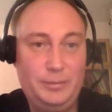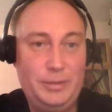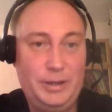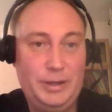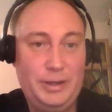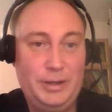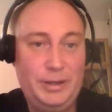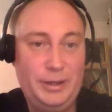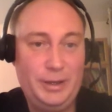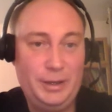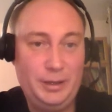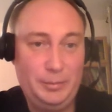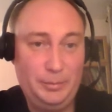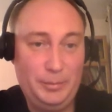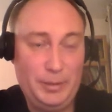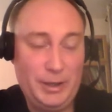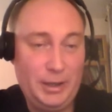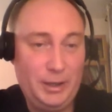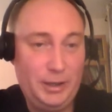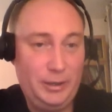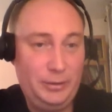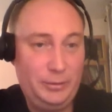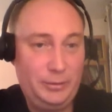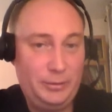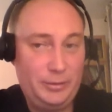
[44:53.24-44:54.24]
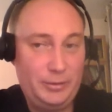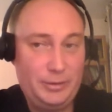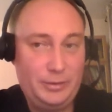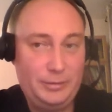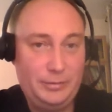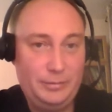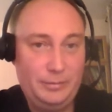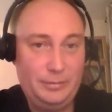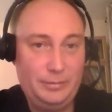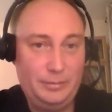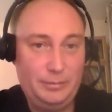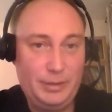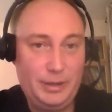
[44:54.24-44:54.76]
Alpine Linux,
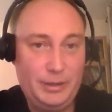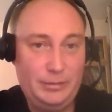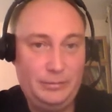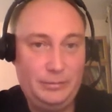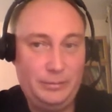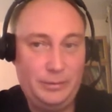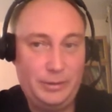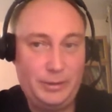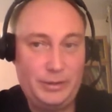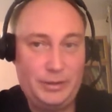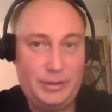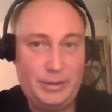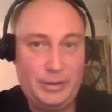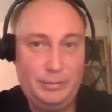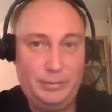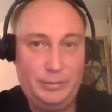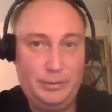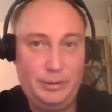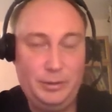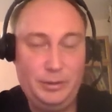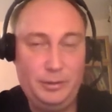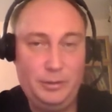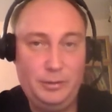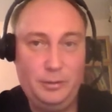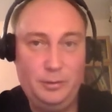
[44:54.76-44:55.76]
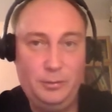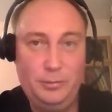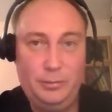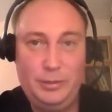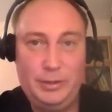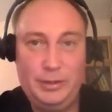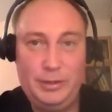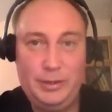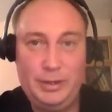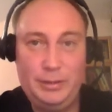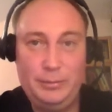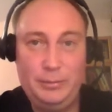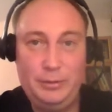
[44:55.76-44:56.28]
but for example,
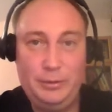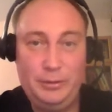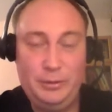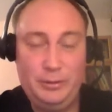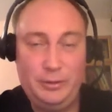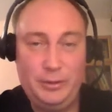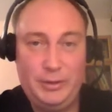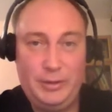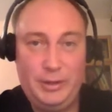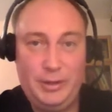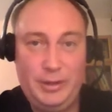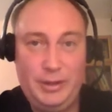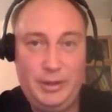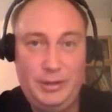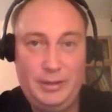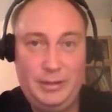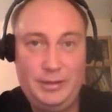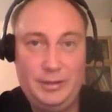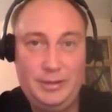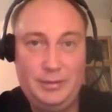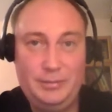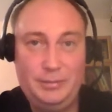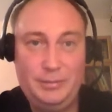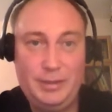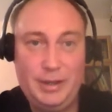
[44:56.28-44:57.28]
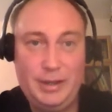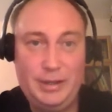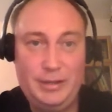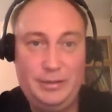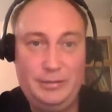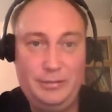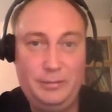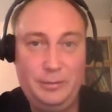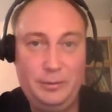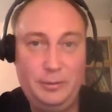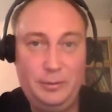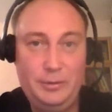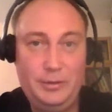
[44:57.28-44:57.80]
OpenWRT by
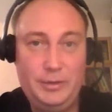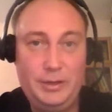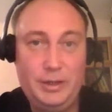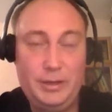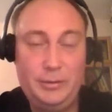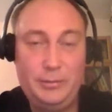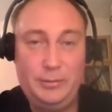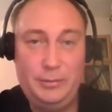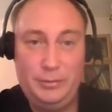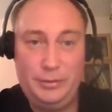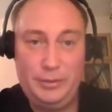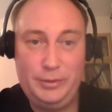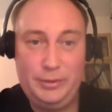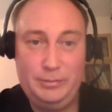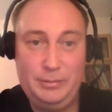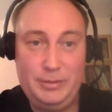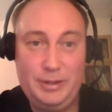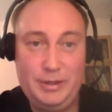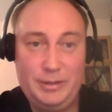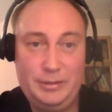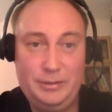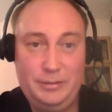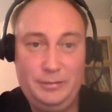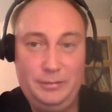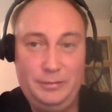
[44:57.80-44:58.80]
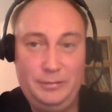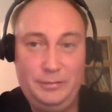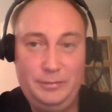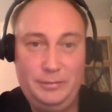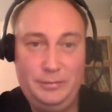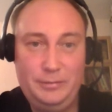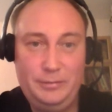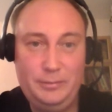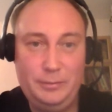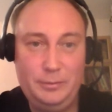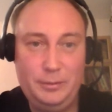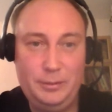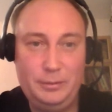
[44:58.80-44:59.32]
default now uses musl
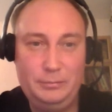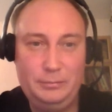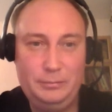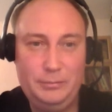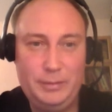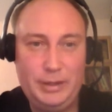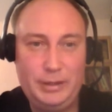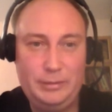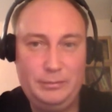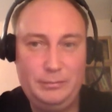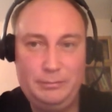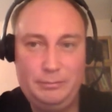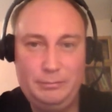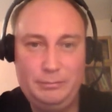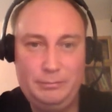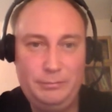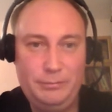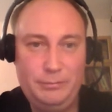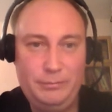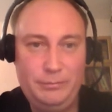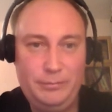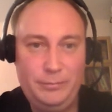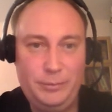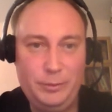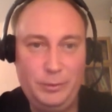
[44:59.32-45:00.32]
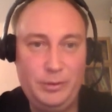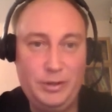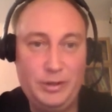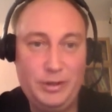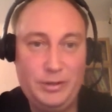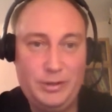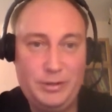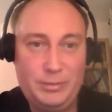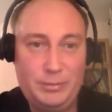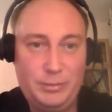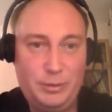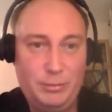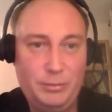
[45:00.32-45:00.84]
for like a few
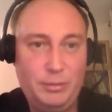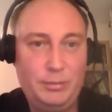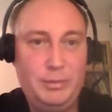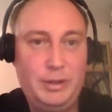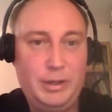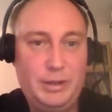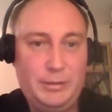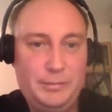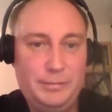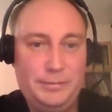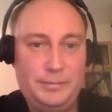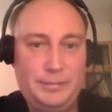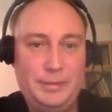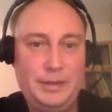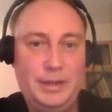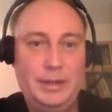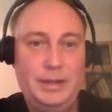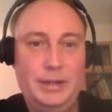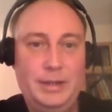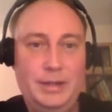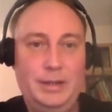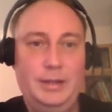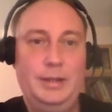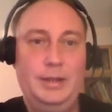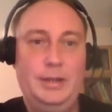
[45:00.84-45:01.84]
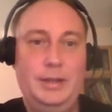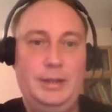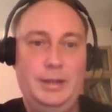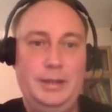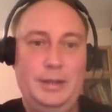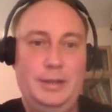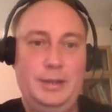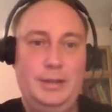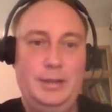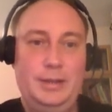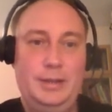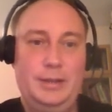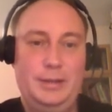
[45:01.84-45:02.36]
years probably.
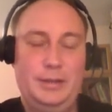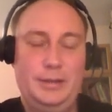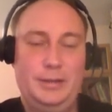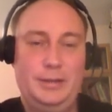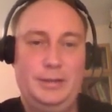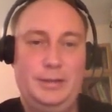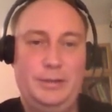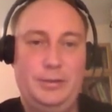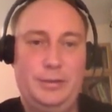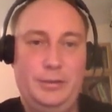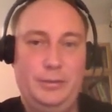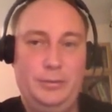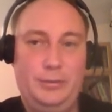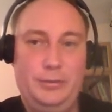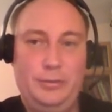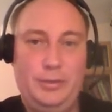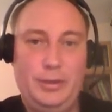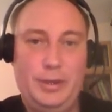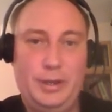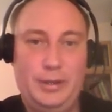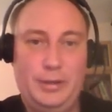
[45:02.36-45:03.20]
So you